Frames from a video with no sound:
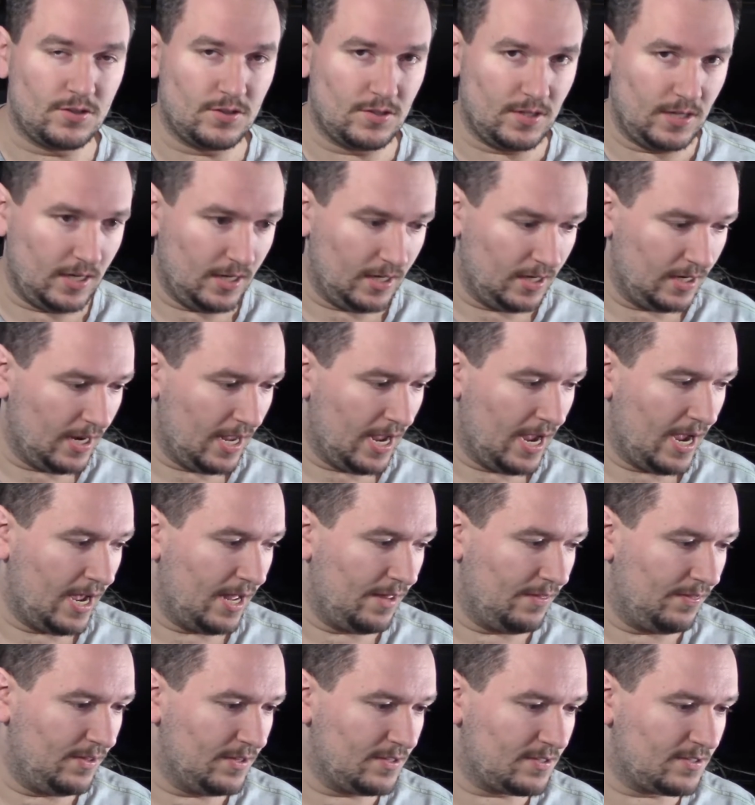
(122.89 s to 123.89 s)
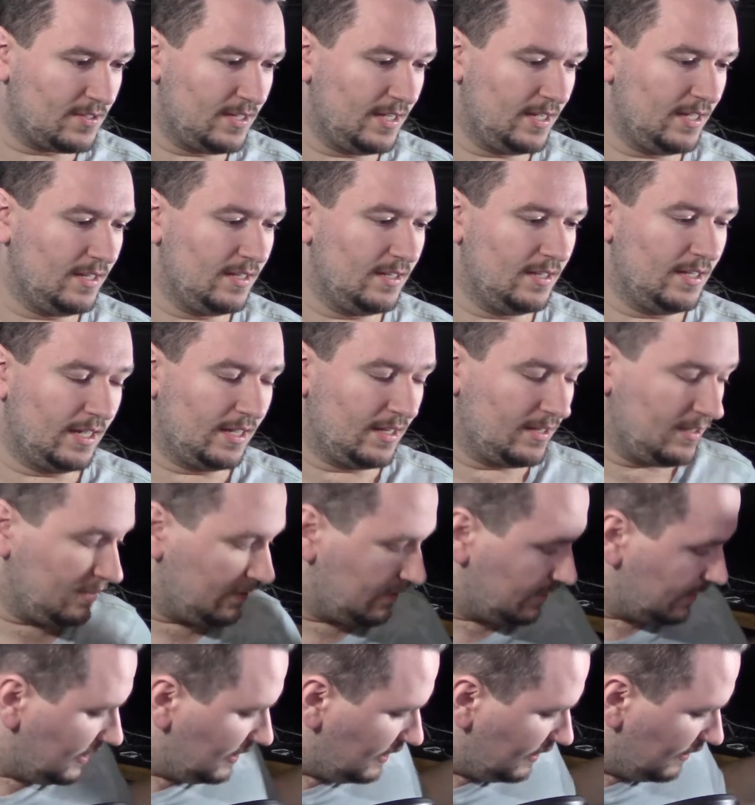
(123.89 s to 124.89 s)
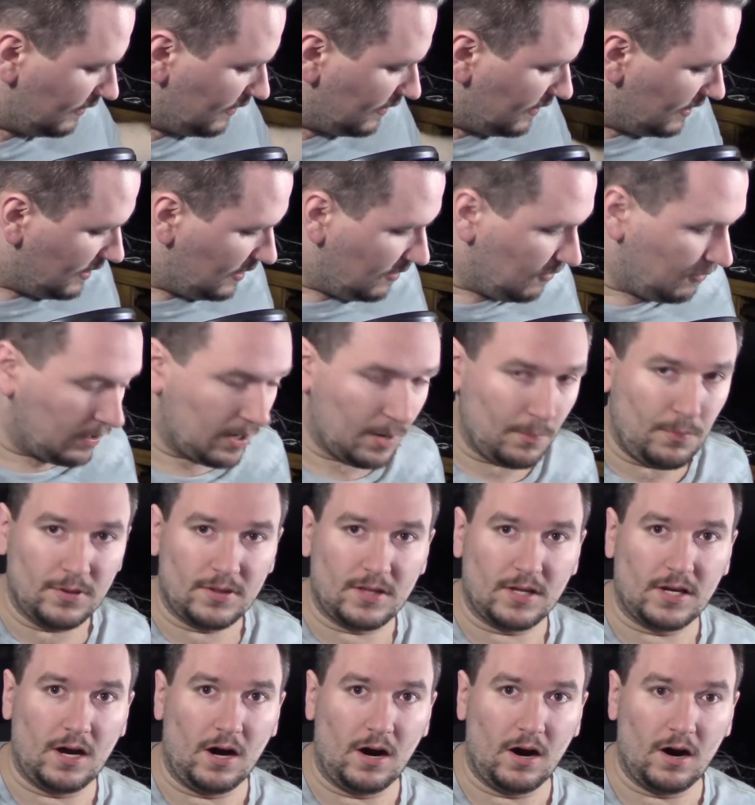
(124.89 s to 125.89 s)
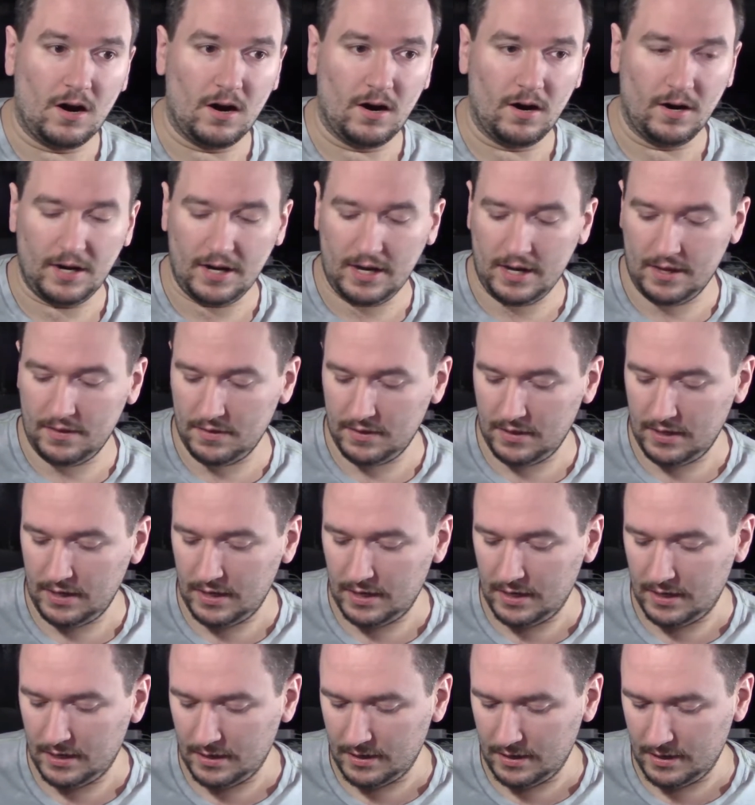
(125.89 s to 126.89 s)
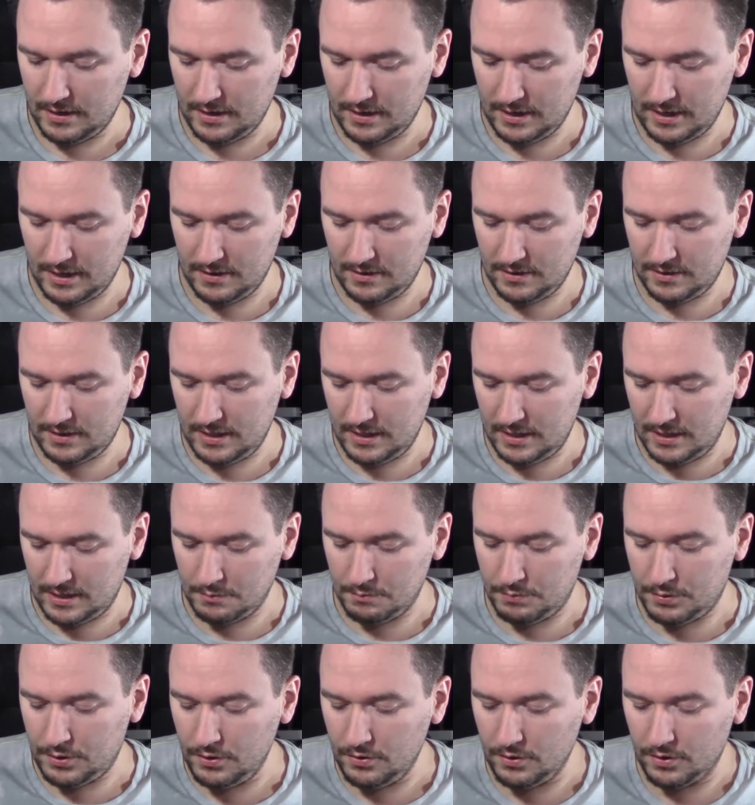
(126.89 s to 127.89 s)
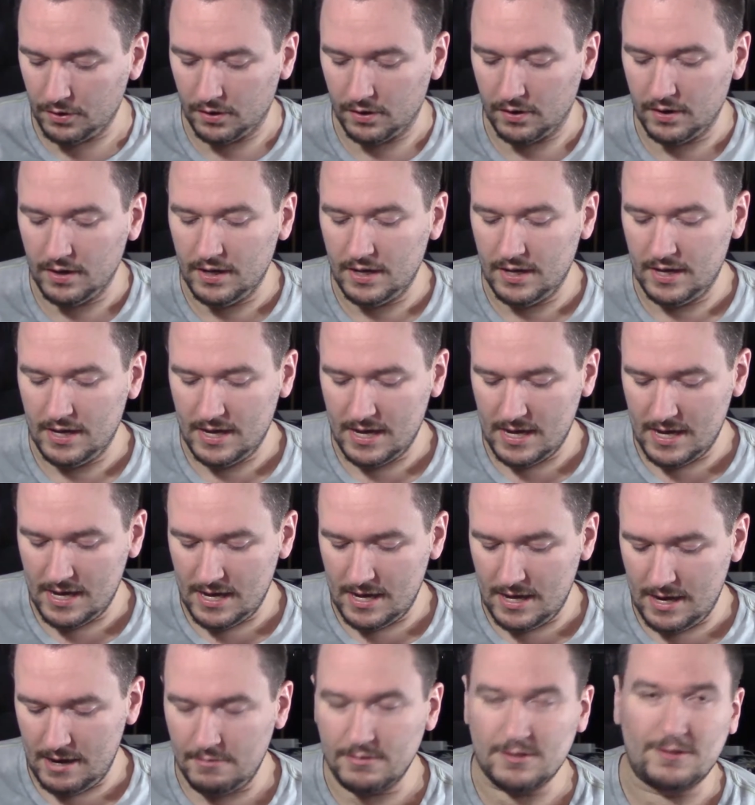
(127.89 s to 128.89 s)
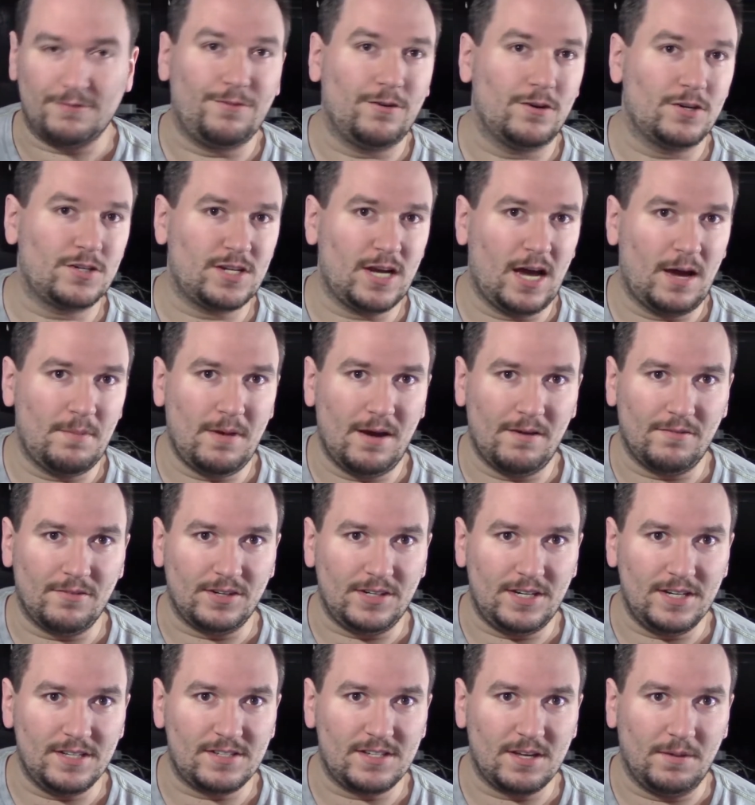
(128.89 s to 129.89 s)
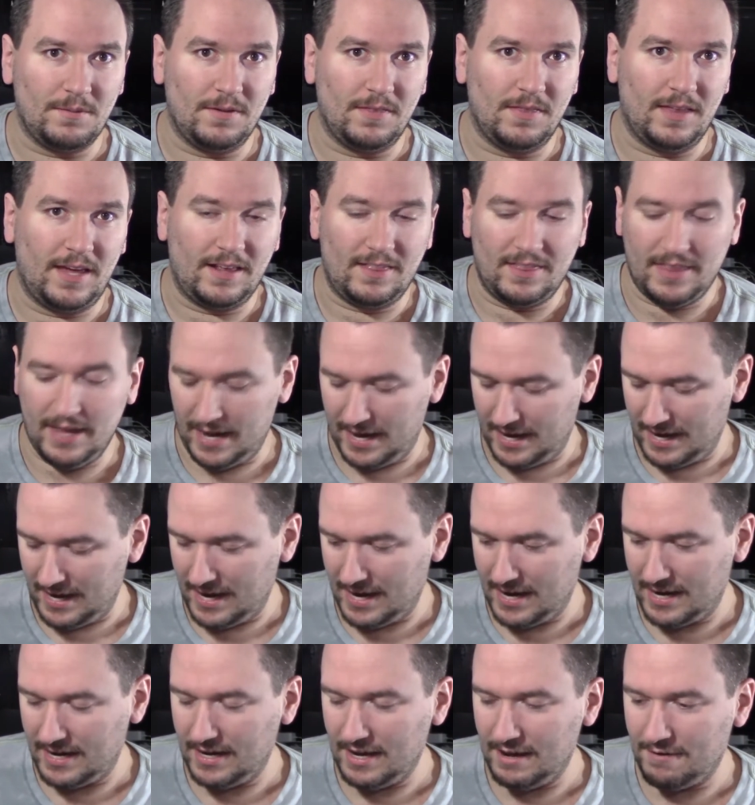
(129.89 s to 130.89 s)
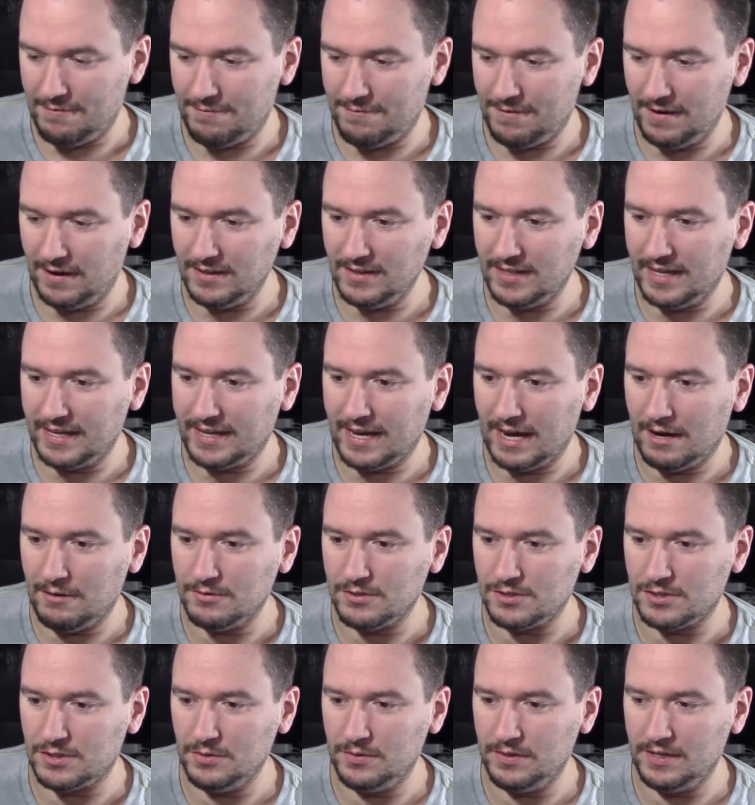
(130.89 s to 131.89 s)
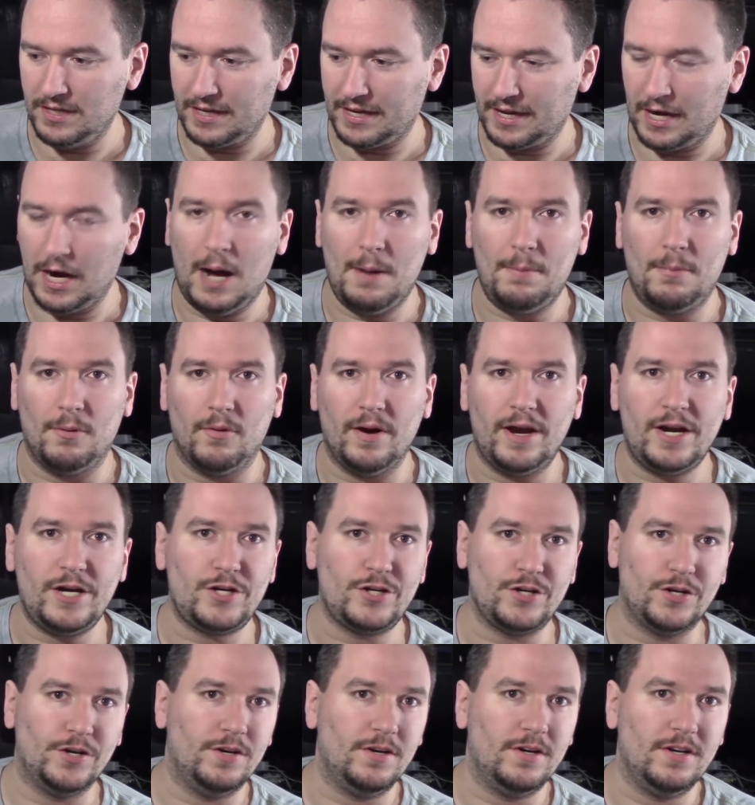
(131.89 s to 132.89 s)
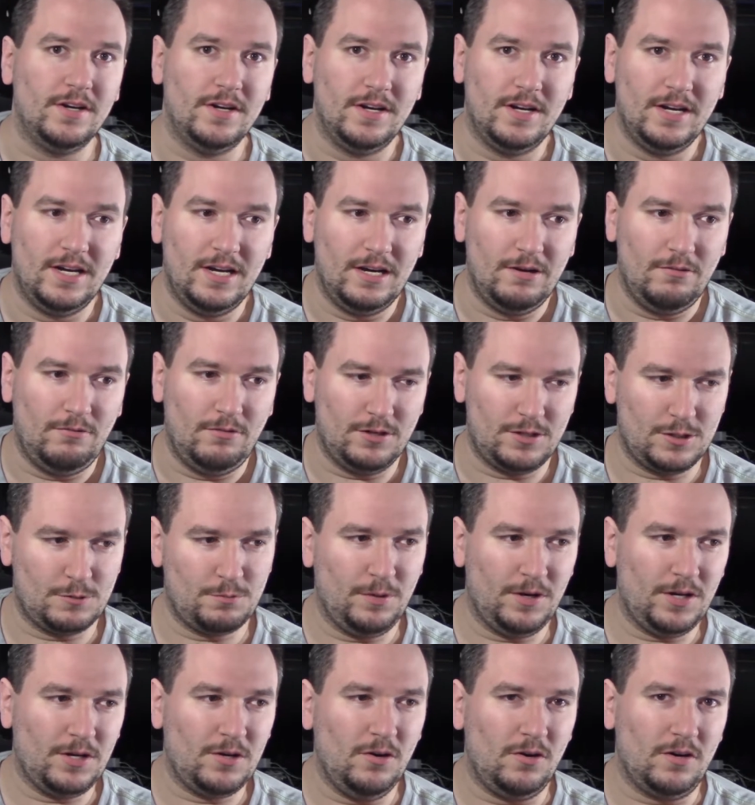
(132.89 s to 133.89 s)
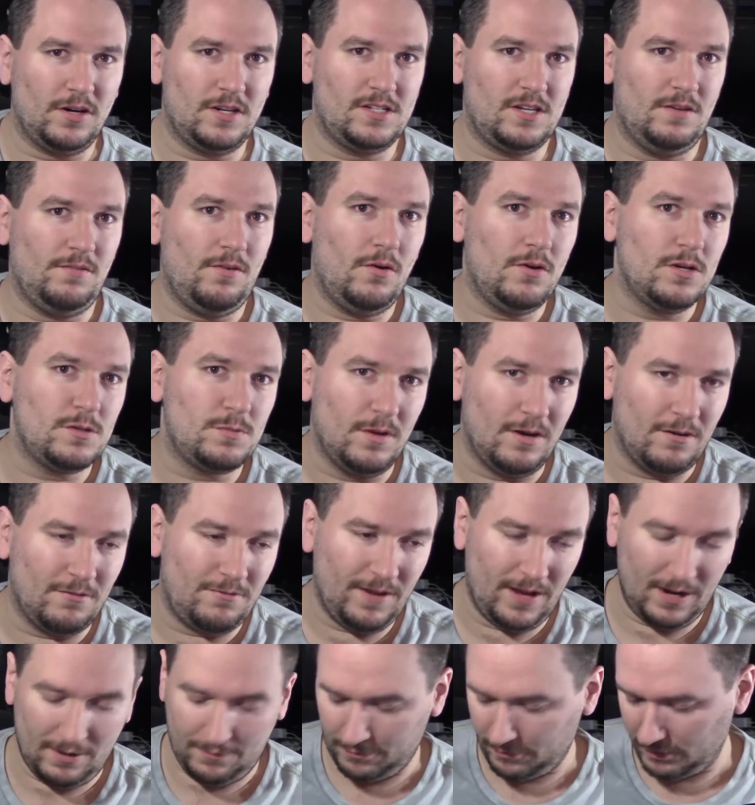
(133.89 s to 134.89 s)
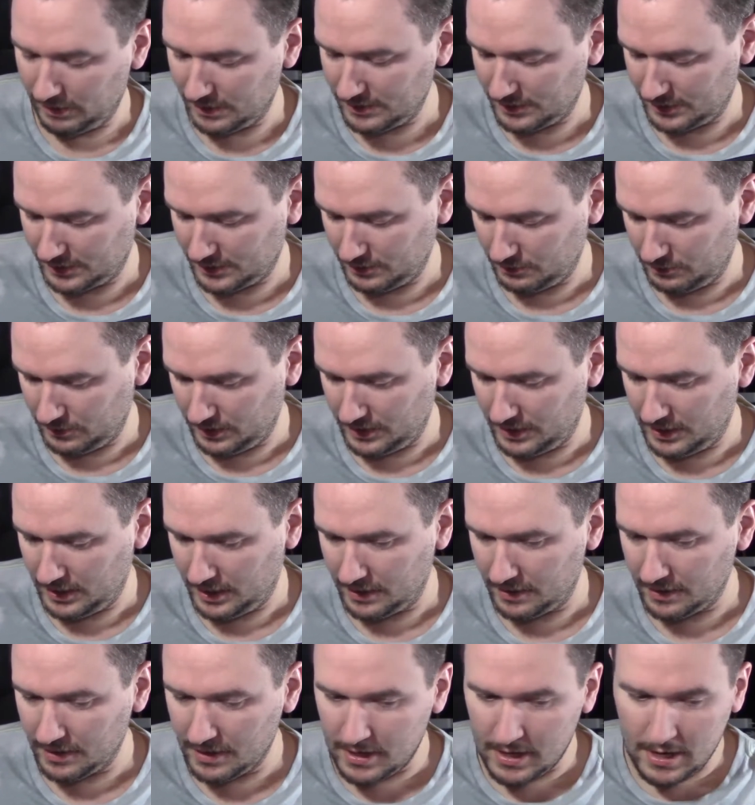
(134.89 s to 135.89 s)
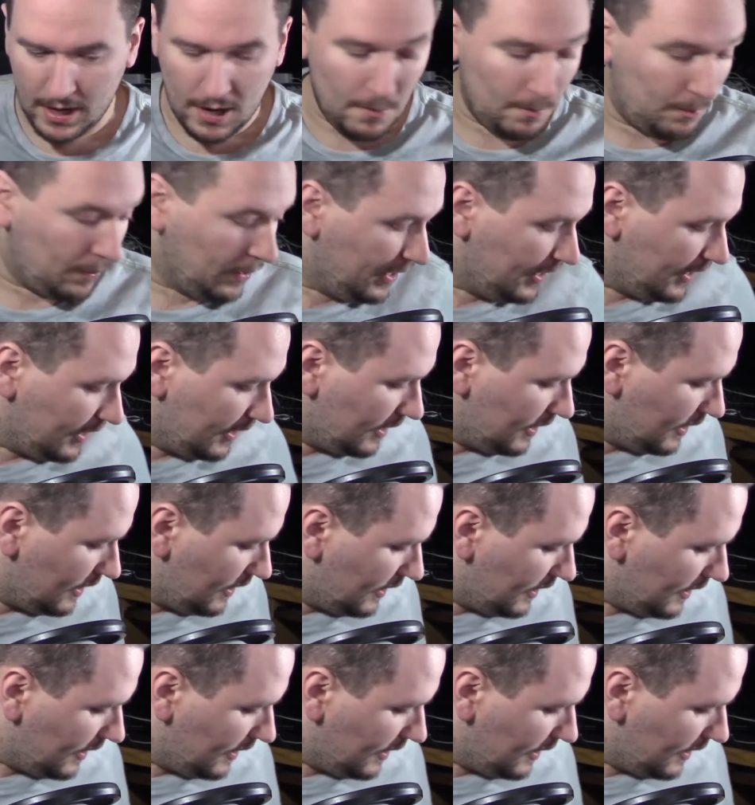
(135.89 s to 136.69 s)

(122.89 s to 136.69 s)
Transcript: seen. And this thing, when I put the card in the computer, it was the first time I ever did something like that, and it felt like I was doing like an operation, which is pretty cool because I've always been a fan of forensics and whatnot. But